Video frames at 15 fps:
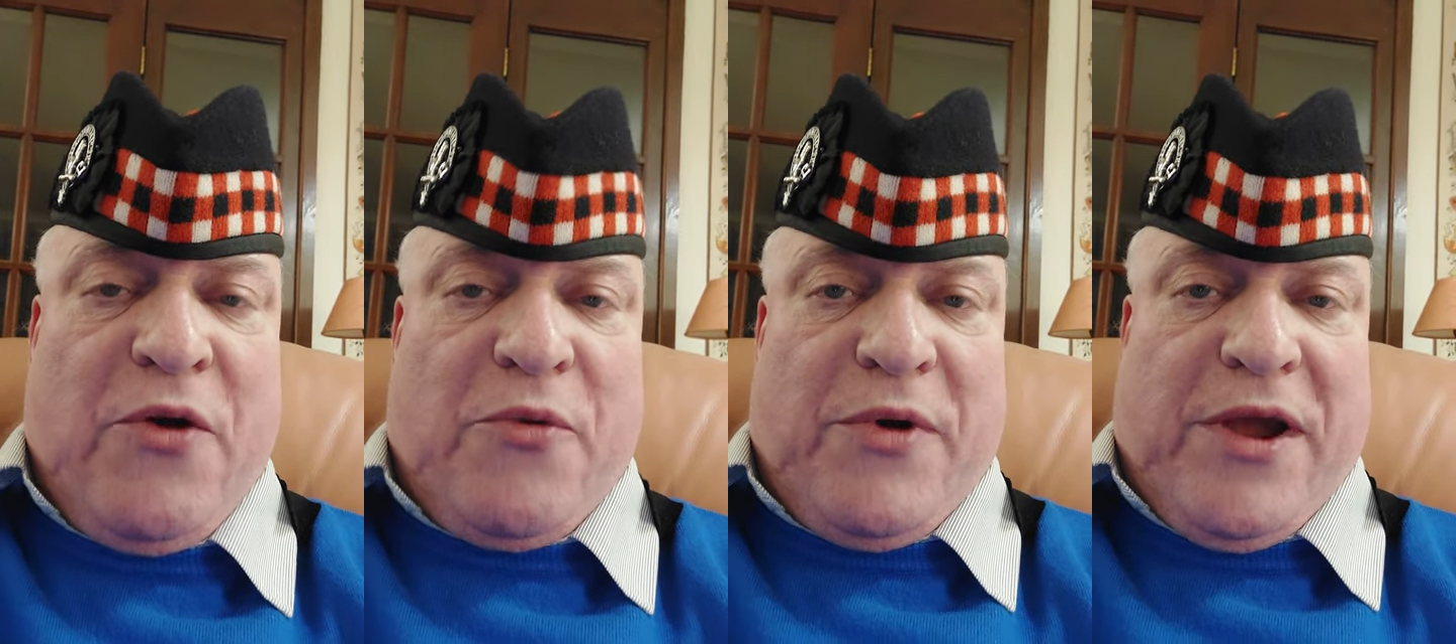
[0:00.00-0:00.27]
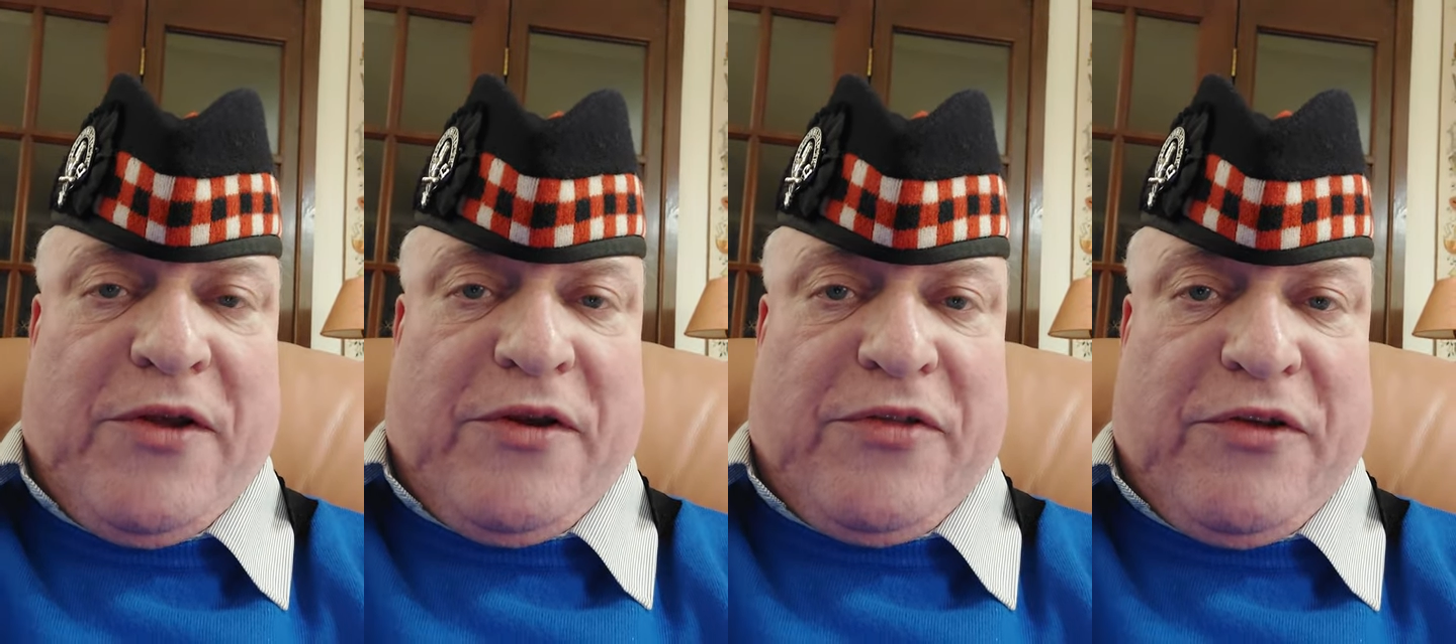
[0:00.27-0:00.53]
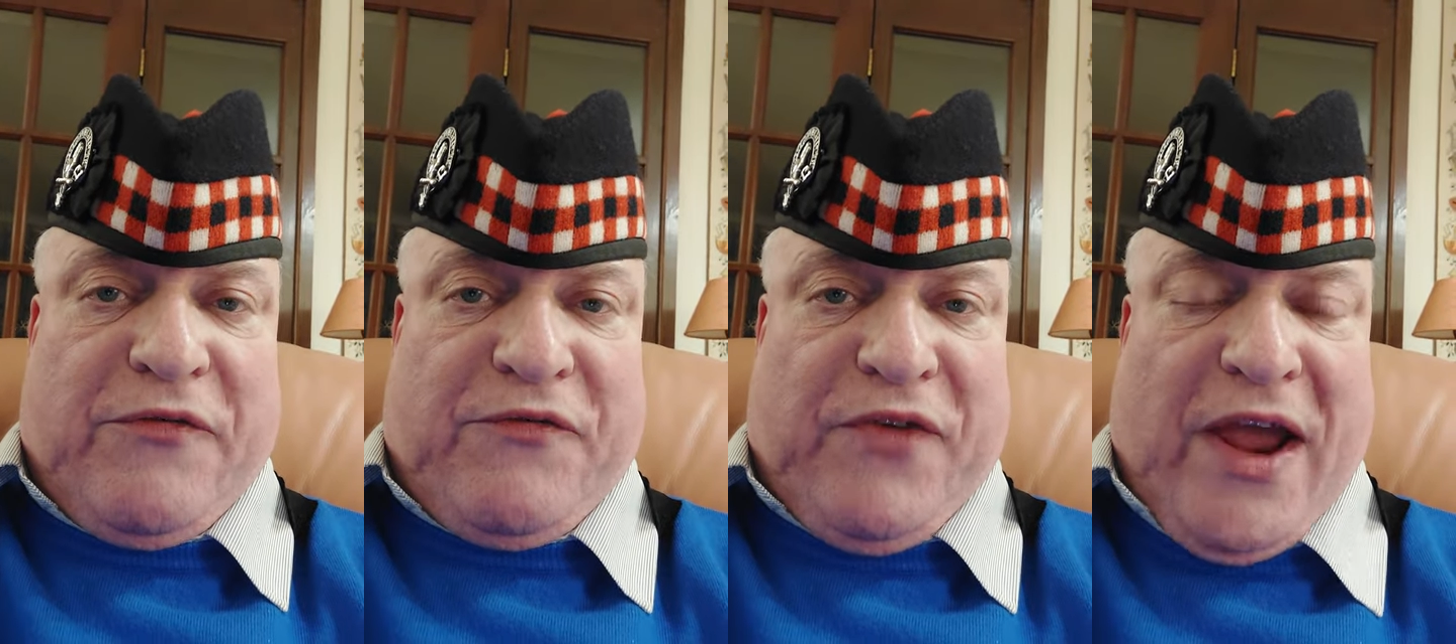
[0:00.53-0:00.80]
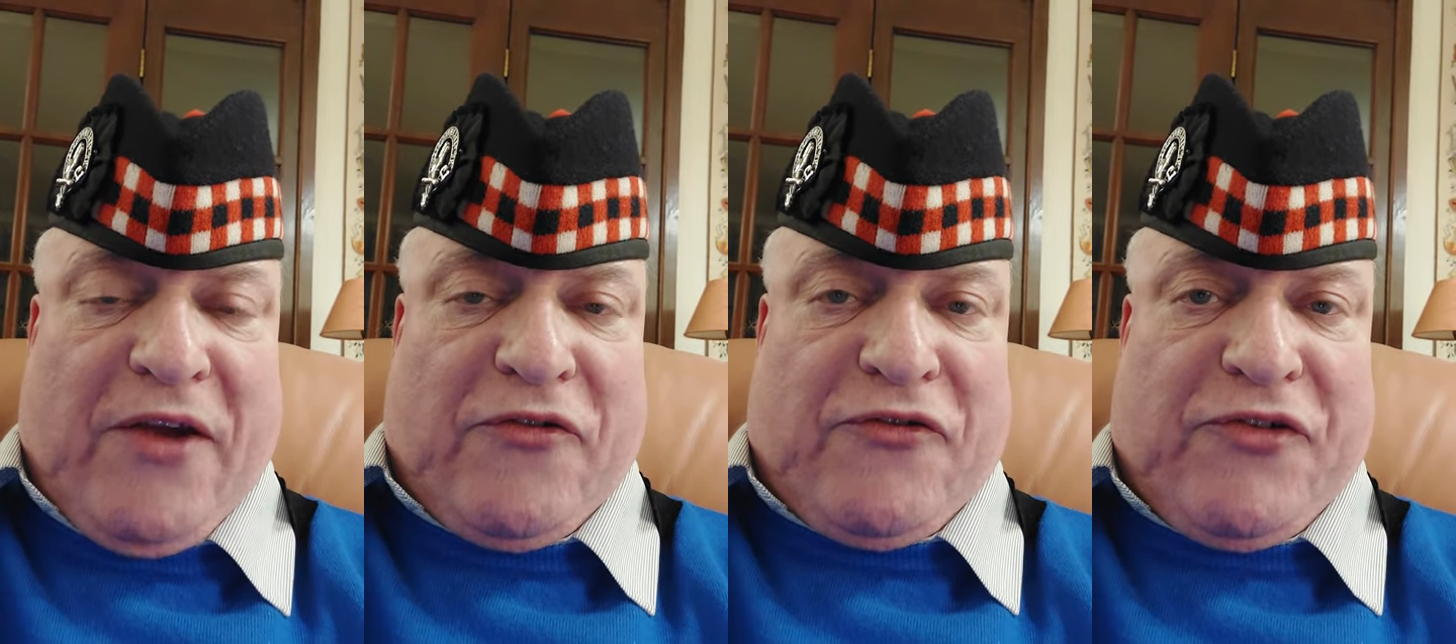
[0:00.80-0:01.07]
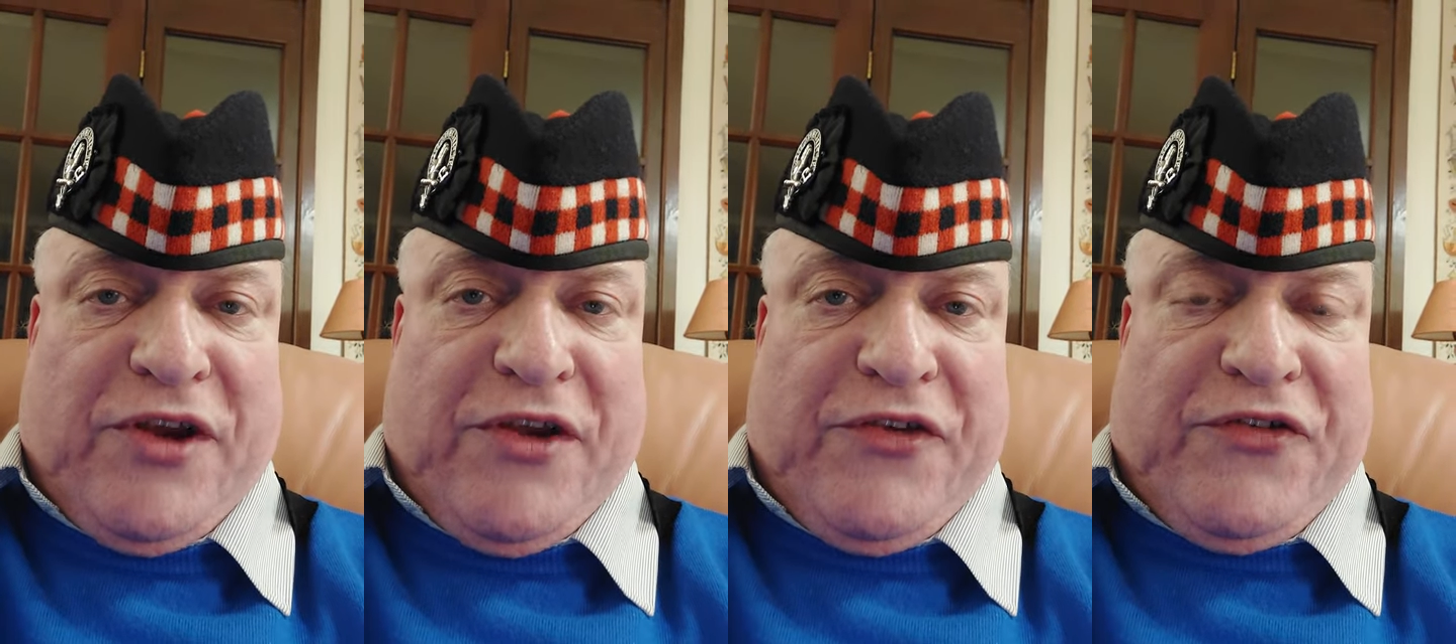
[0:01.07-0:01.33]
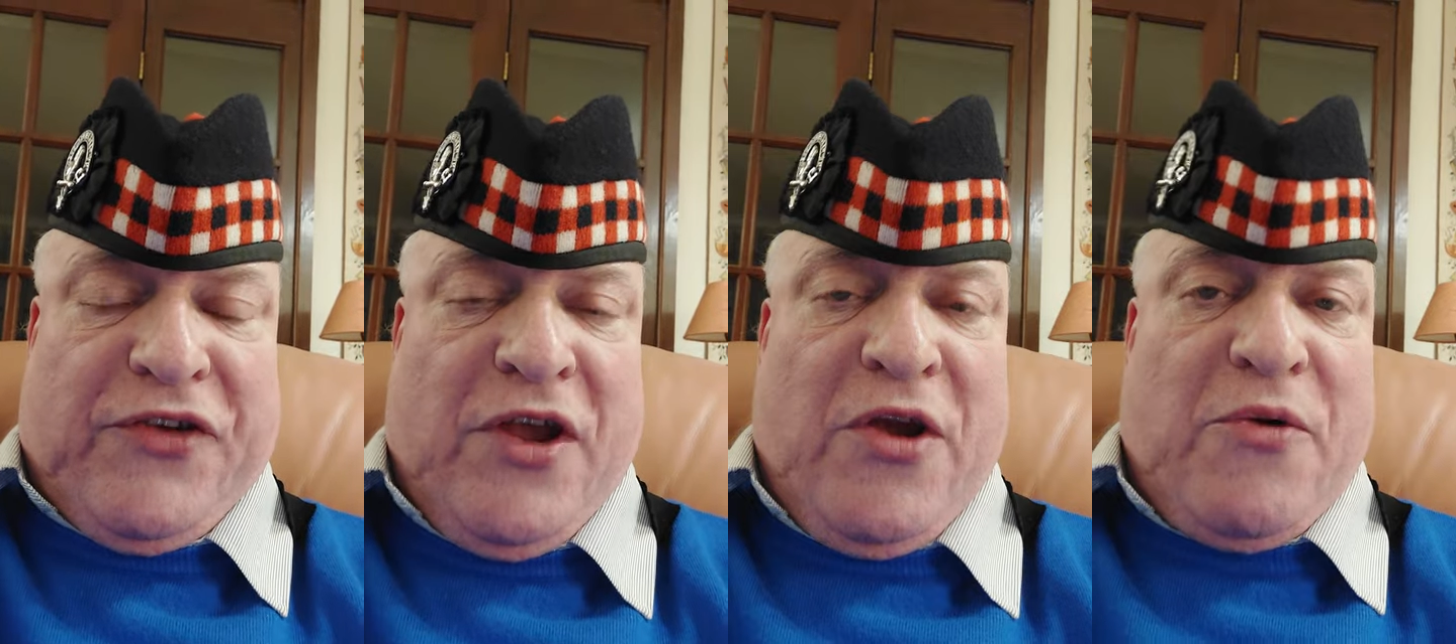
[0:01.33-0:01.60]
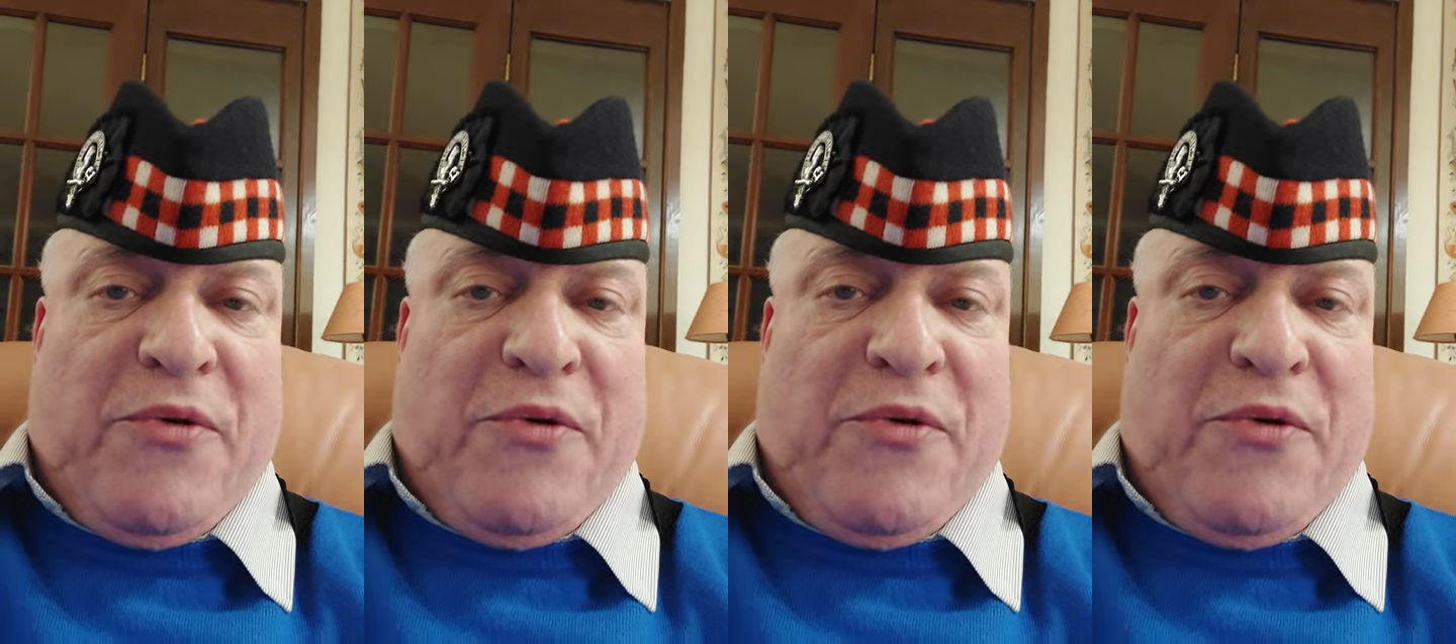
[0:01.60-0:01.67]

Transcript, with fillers: Where are the factories?